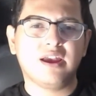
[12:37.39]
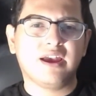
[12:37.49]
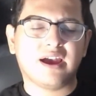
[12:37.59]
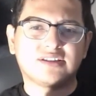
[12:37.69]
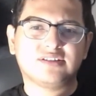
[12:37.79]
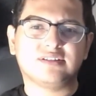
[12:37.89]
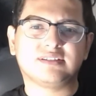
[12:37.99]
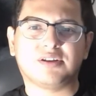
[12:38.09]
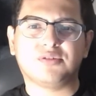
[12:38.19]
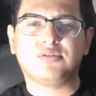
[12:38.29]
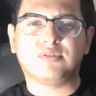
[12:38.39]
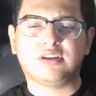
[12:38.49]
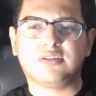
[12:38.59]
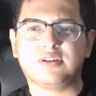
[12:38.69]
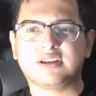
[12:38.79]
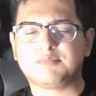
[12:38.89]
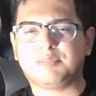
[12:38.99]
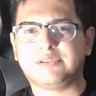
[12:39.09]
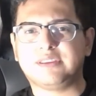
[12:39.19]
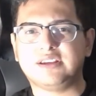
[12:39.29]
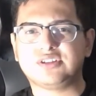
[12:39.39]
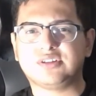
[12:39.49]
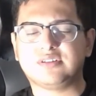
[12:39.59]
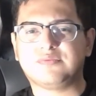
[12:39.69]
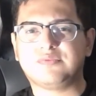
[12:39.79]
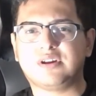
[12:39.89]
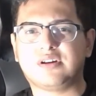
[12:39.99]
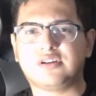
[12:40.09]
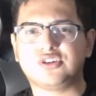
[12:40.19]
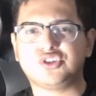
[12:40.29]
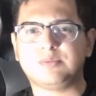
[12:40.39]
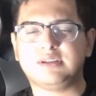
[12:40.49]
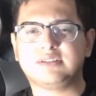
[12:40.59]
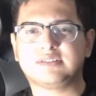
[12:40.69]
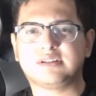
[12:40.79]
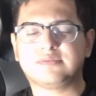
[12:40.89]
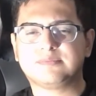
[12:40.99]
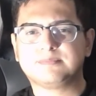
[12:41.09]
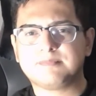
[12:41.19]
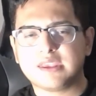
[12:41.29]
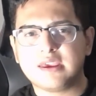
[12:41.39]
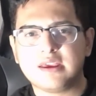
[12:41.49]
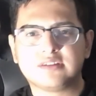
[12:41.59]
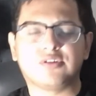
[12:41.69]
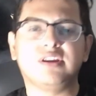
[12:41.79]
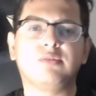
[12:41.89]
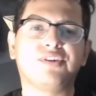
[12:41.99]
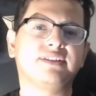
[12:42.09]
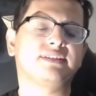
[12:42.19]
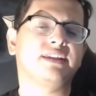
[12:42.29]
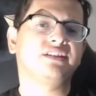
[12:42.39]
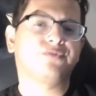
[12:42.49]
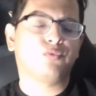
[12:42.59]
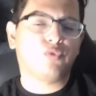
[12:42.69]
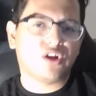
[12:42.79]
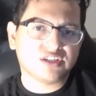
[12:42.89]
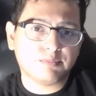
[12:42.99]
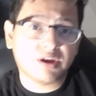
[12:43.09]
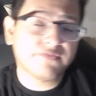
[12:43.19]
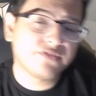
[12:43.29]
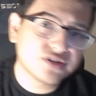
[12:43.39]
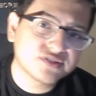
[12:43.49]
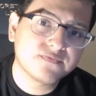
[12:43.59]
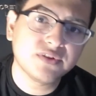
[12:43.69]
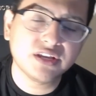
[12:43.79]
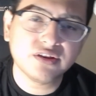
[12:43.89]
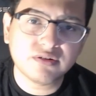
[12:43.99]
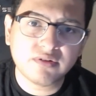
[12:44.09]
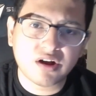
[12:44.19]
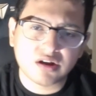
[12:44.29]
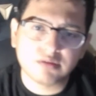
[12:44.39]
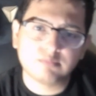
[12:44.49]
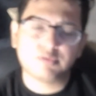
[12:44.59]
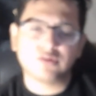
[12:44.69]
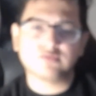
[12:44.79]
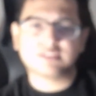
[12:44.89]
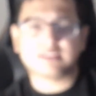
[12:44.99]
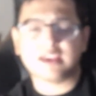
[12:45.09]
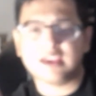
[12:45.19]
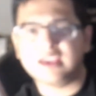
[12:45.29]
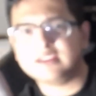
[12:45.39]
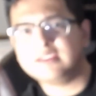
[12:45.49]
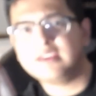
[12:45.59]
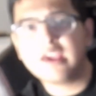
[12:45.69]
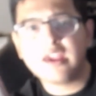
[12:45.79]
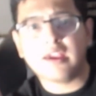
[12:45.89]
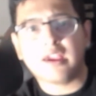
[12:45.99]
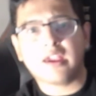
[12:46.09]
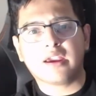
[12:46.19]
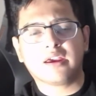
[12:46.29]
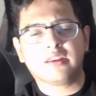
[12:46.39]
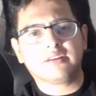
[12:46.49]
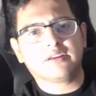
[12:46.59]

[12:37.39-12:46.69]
actually tell you a good explanation of the RGB stuff. So anyways, thanks for watching my first video on Broke Tech, and